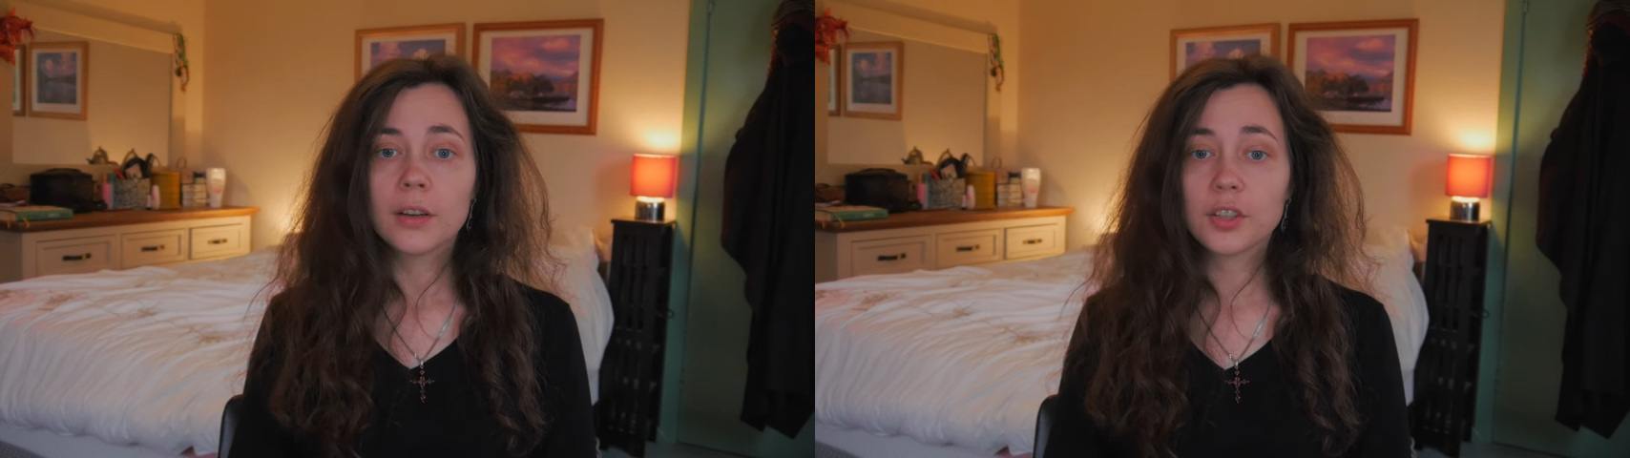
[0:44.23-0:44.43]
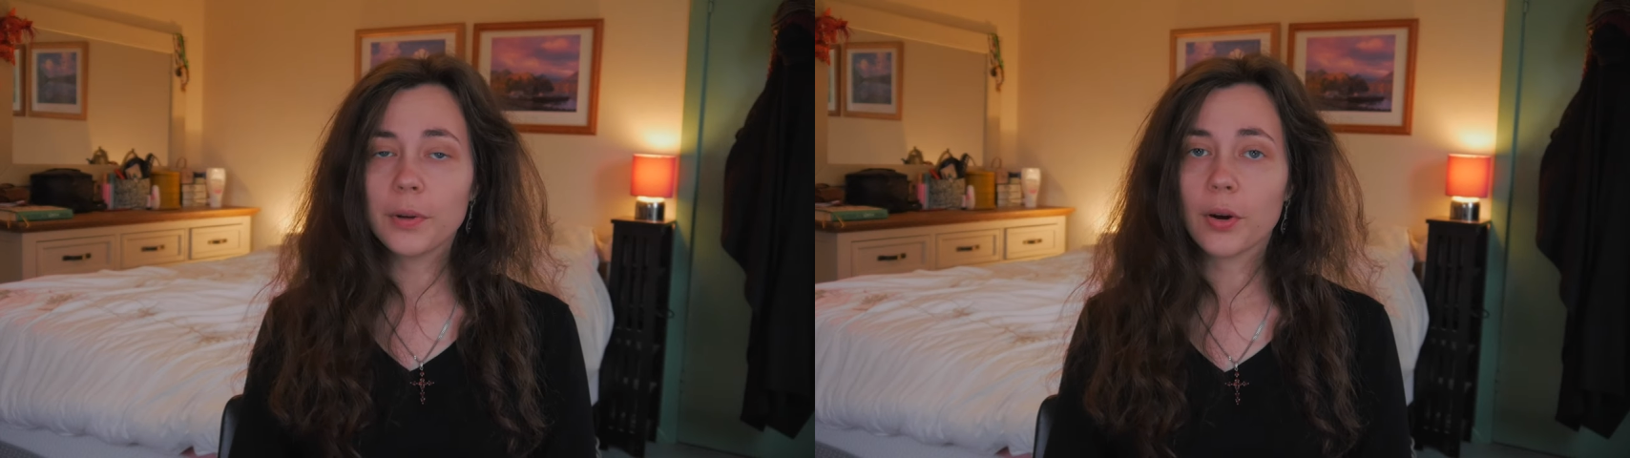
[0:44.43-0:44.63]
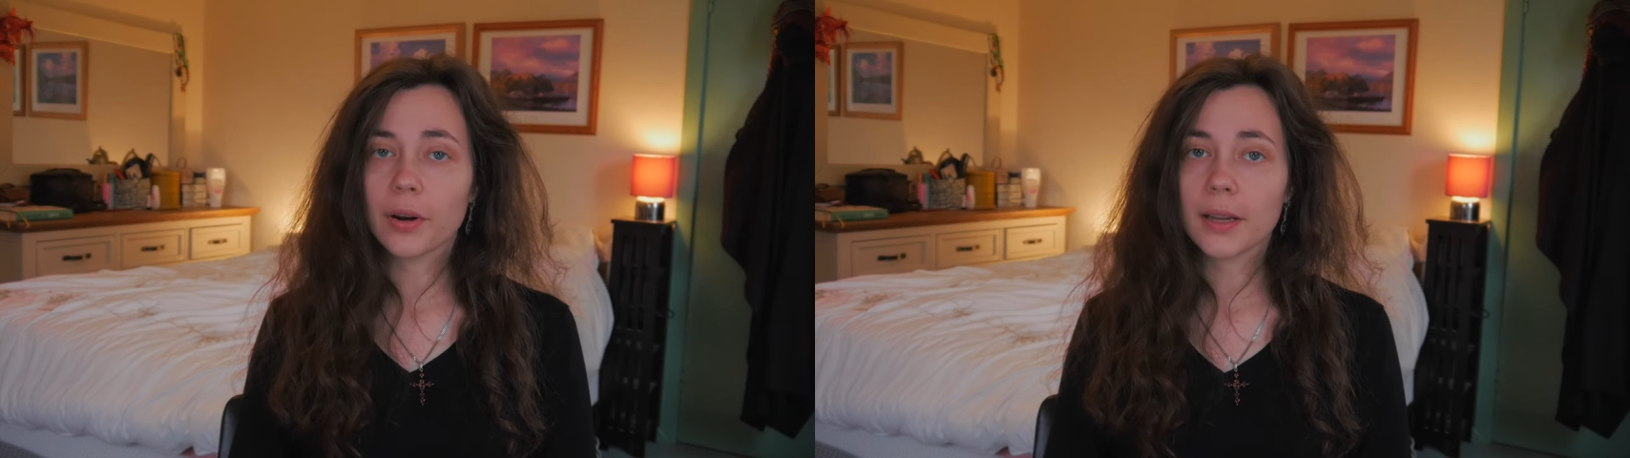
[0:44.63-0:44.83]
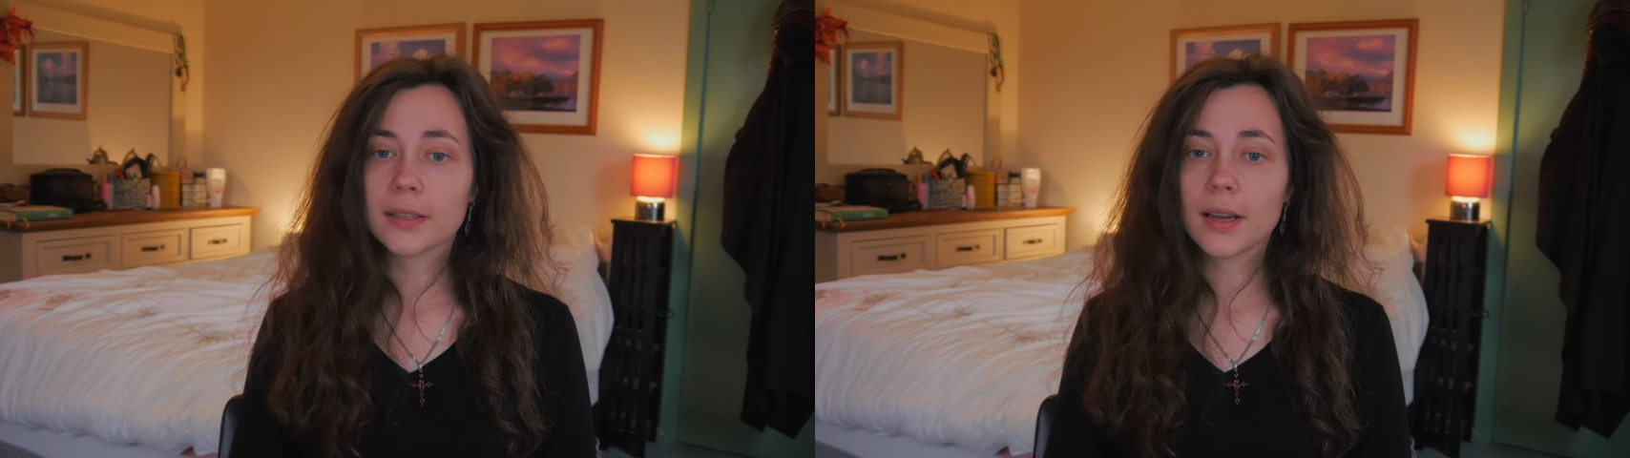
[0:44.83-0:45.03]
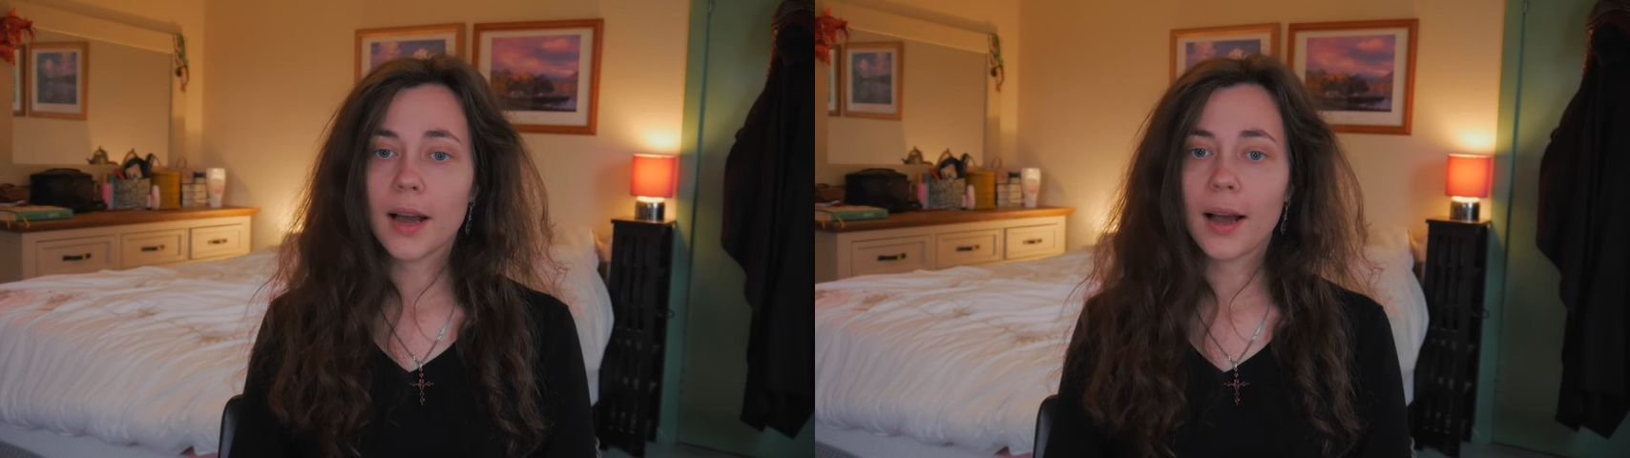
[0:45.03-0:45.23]
To be
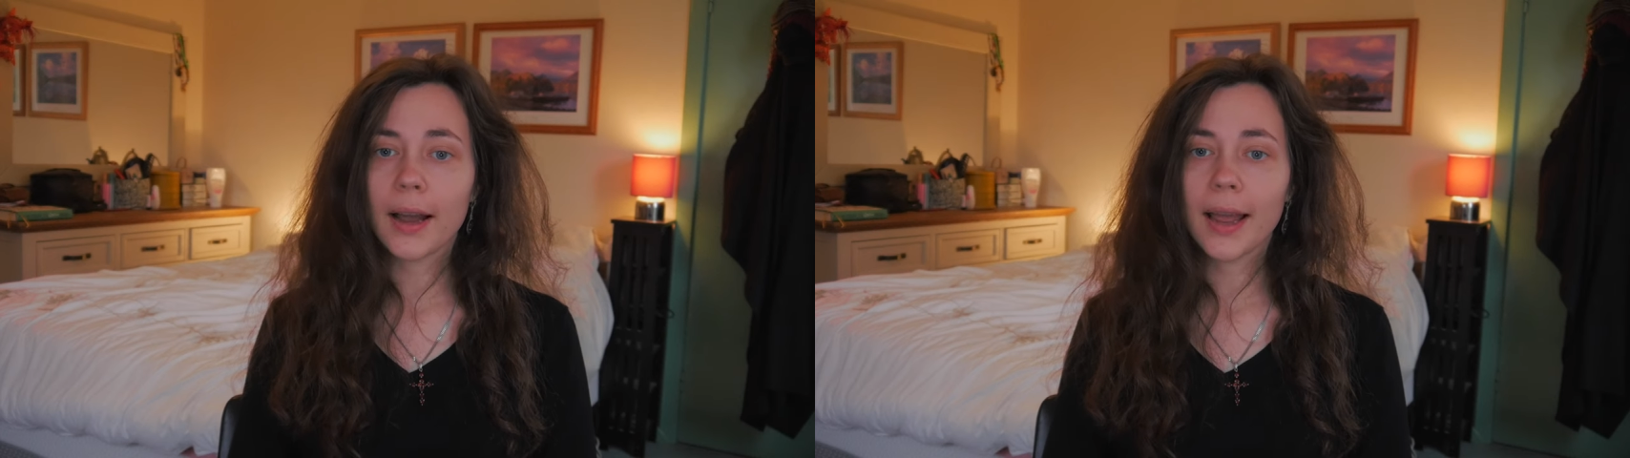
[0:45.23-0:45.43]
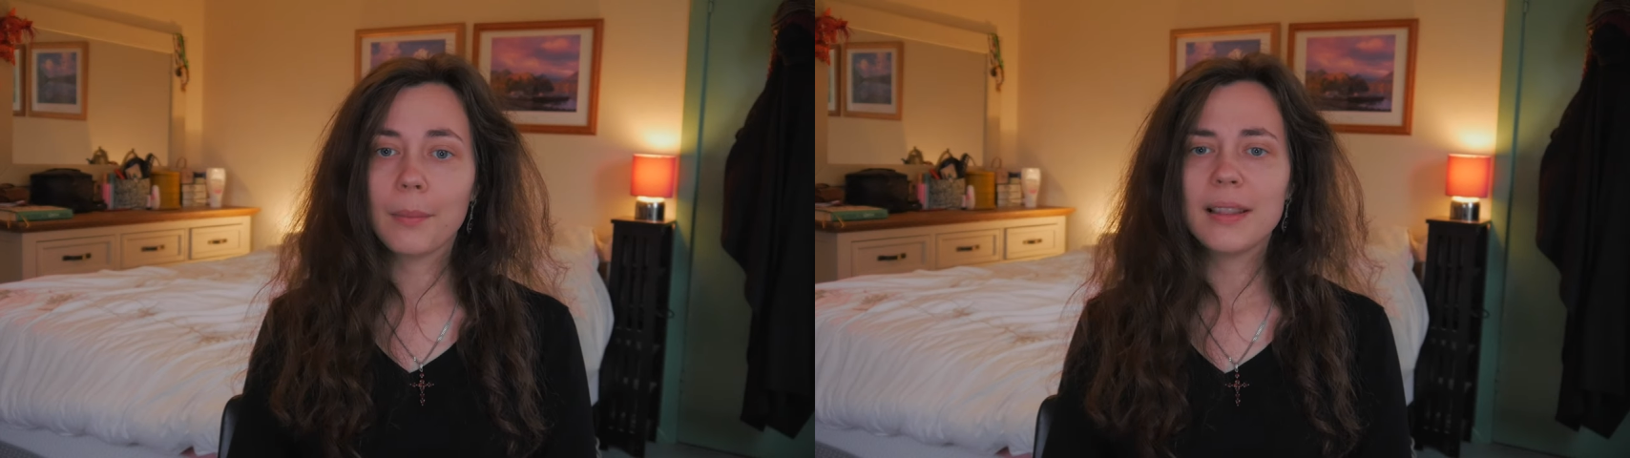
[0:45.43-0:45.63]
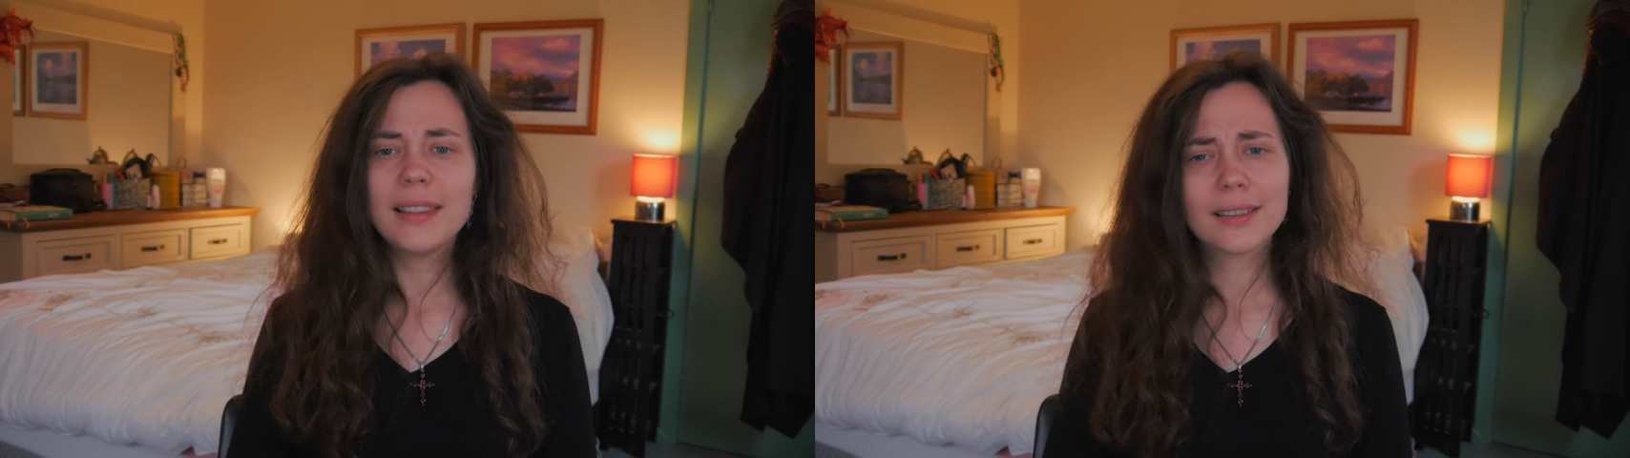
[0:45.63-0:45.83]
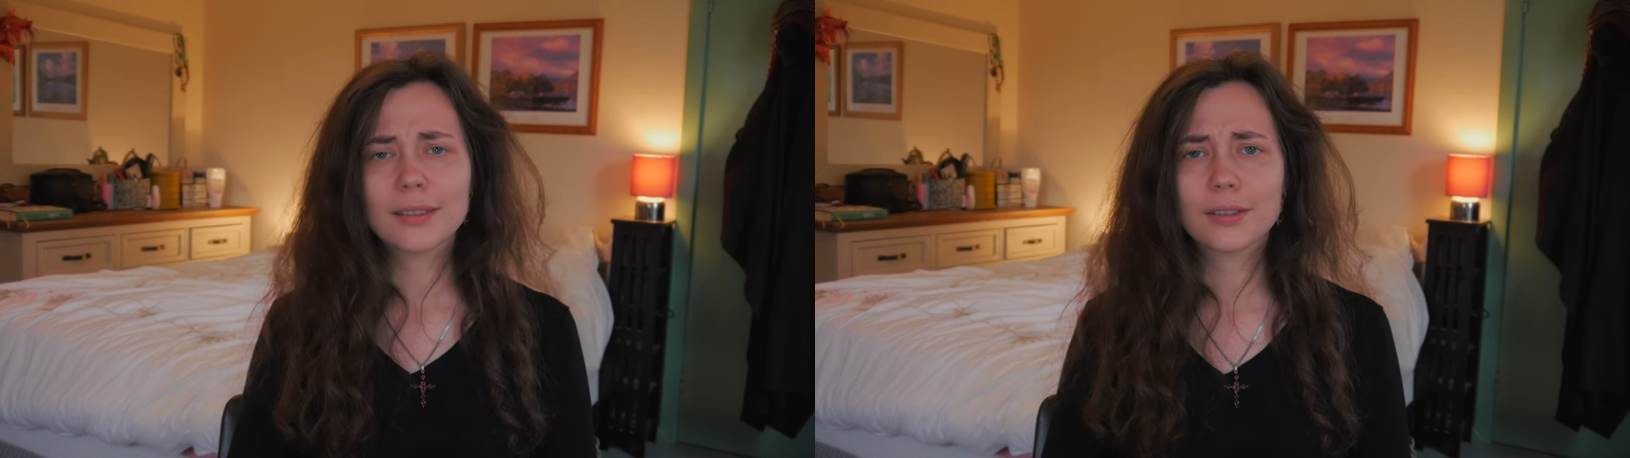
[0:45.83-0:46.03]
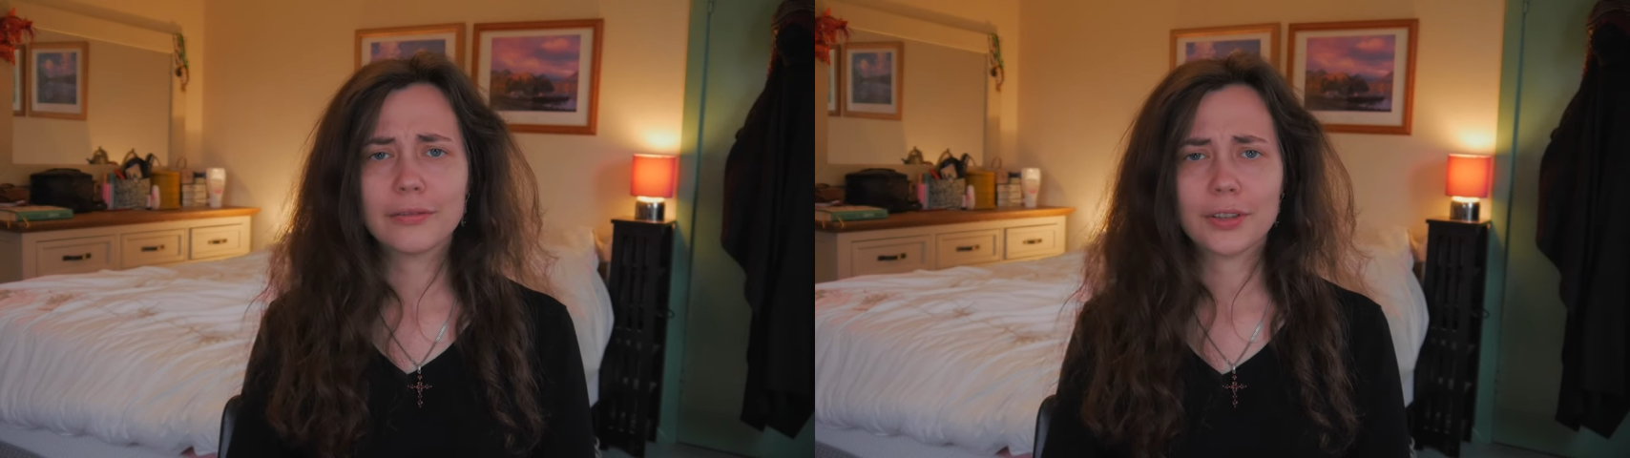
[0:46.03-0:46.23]
honest, I am a
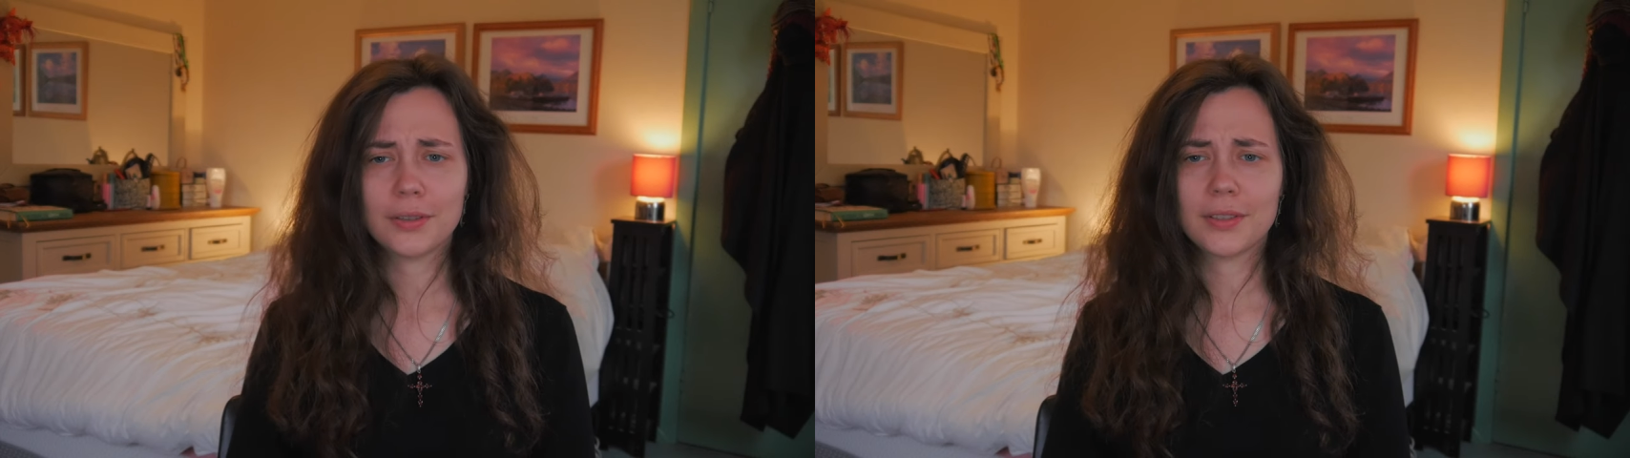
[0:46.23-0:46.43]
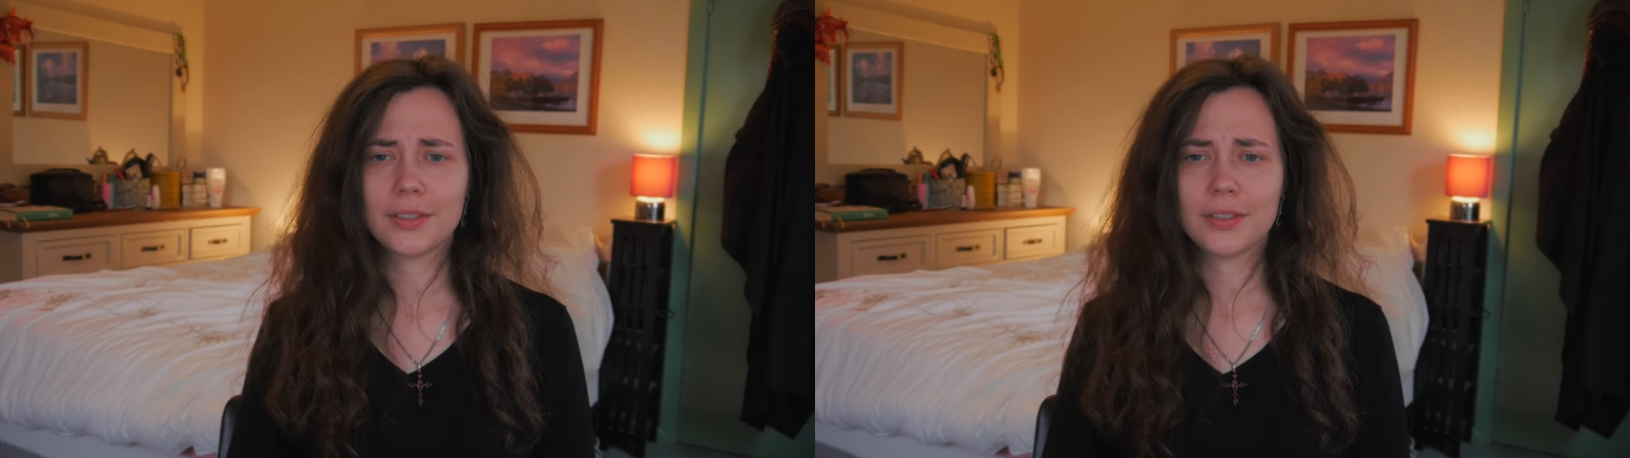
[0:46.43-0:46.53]
little confused